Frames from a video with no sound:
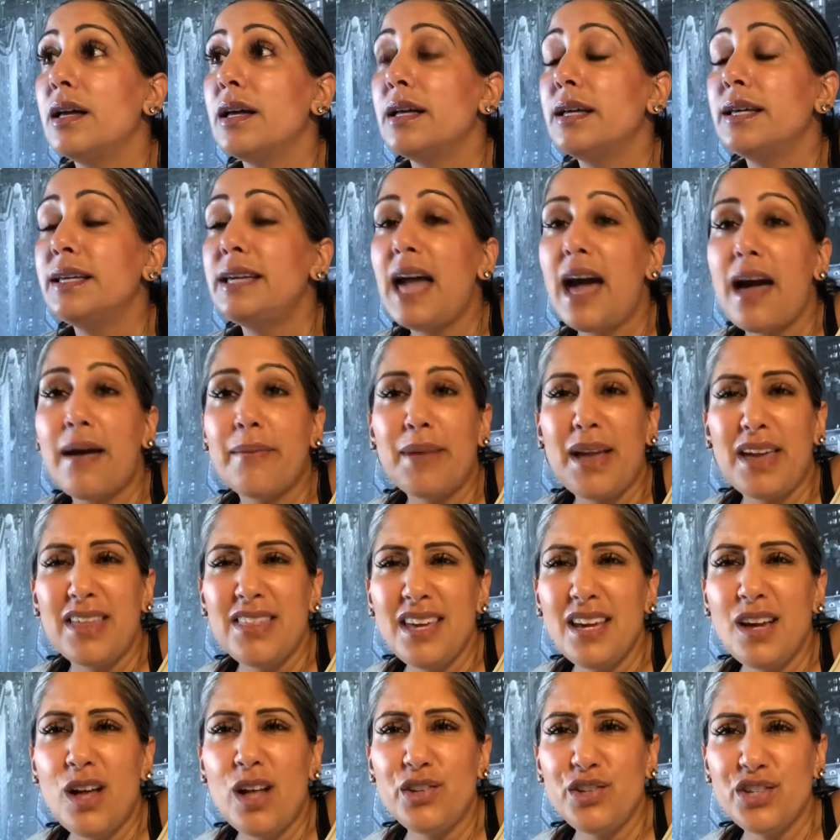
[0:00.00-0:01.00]
Yeah, I
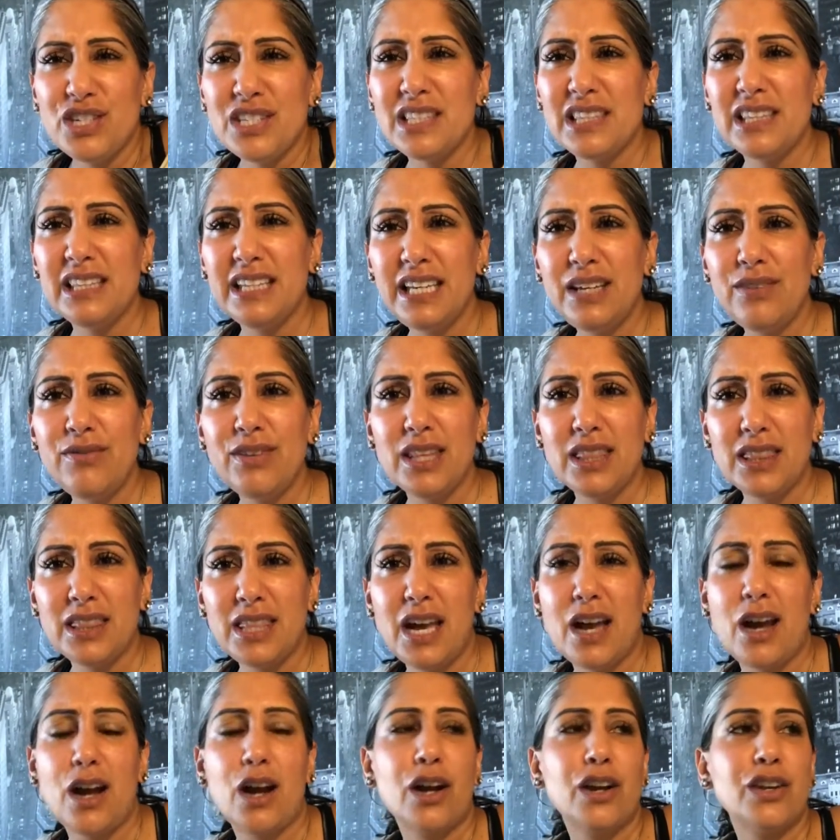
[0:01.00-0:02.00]
think I'll just leave it
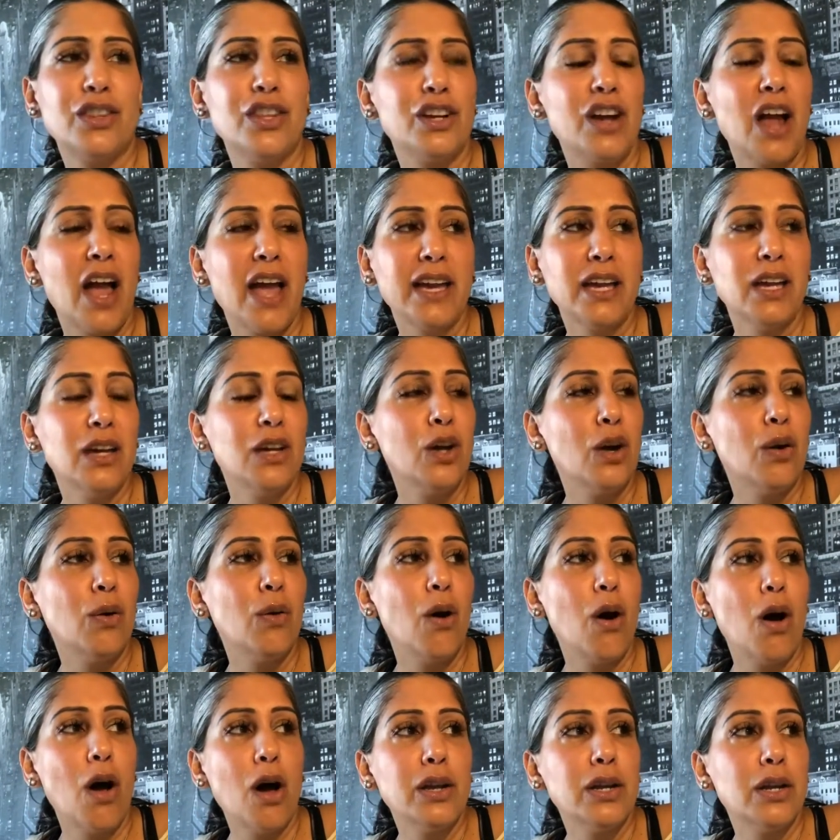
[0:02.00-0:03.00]
there. I could go
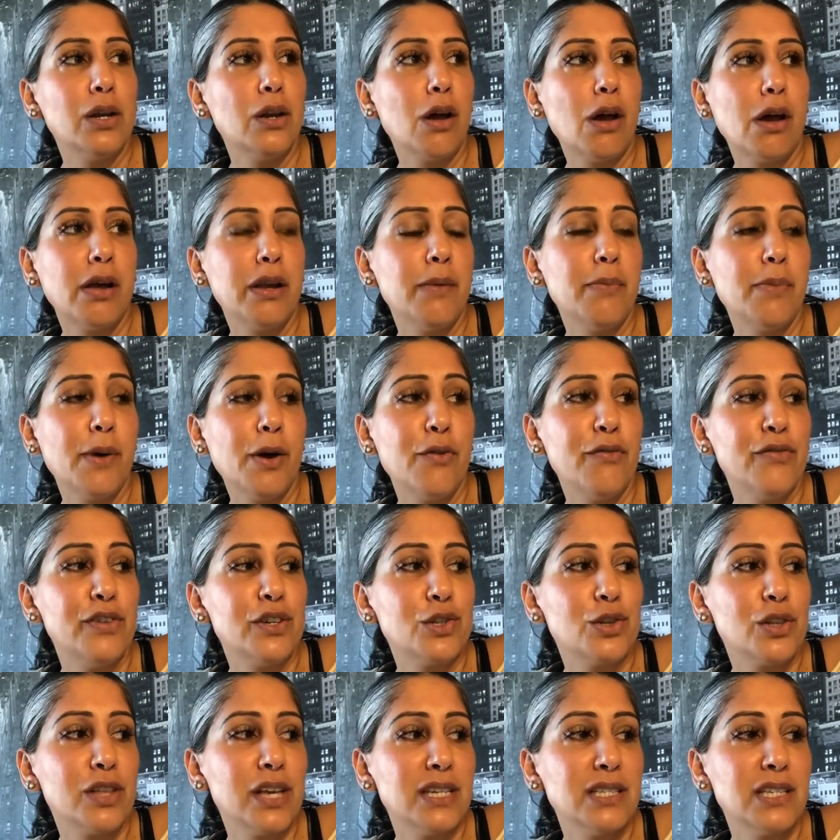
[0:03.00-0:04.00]
on and on about
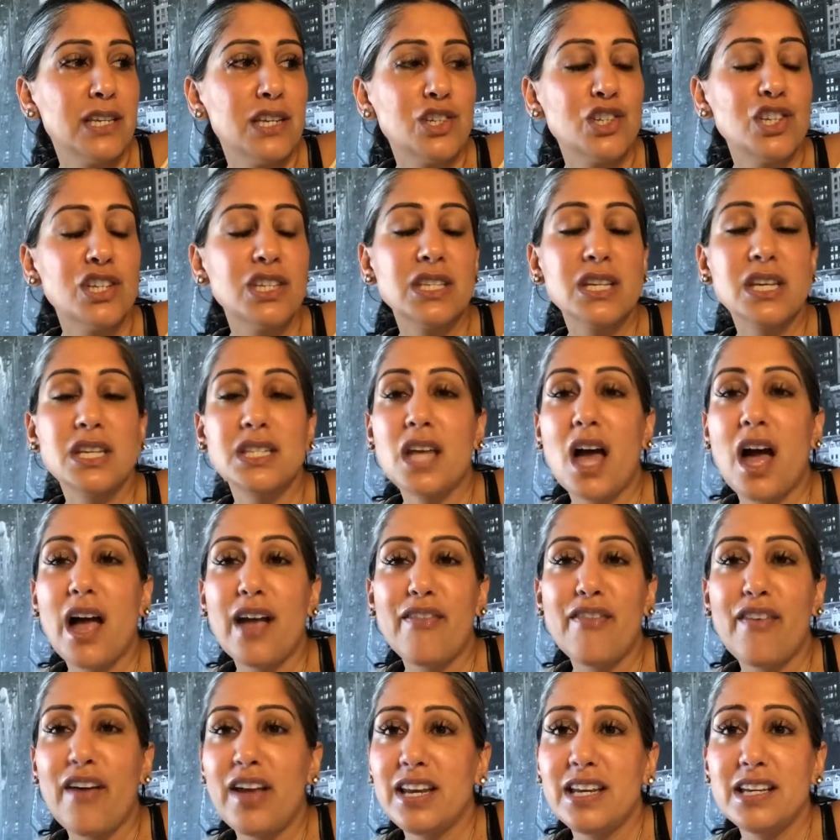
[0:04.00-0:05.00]
visualizations because I
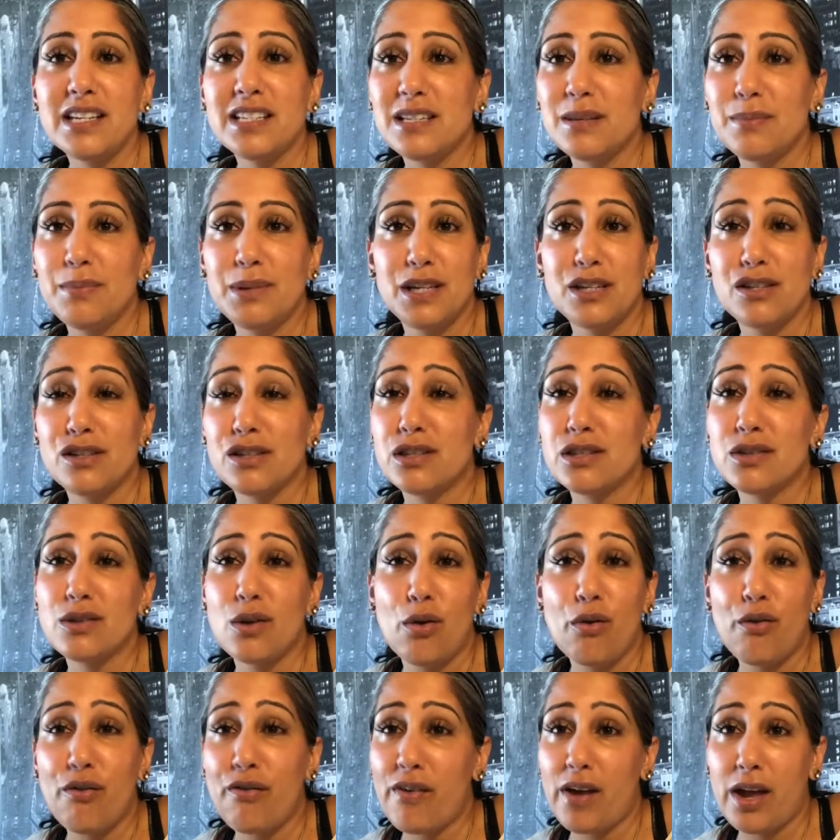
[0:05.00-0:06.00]
find it to be
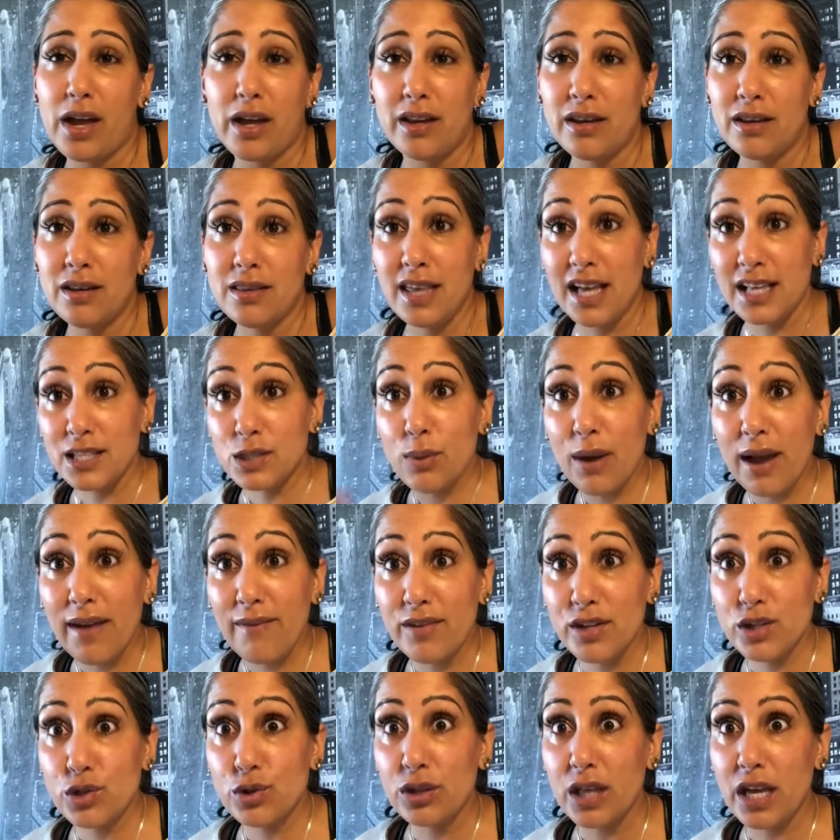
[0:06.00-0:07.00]
so fun. That's why I
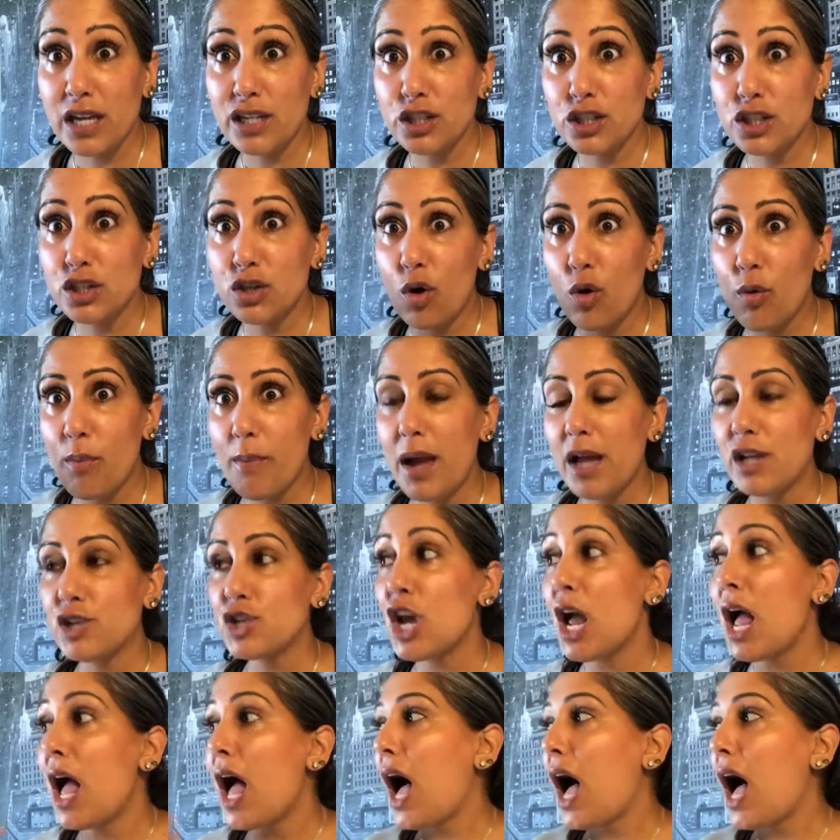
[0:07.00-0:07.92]
visualize so much.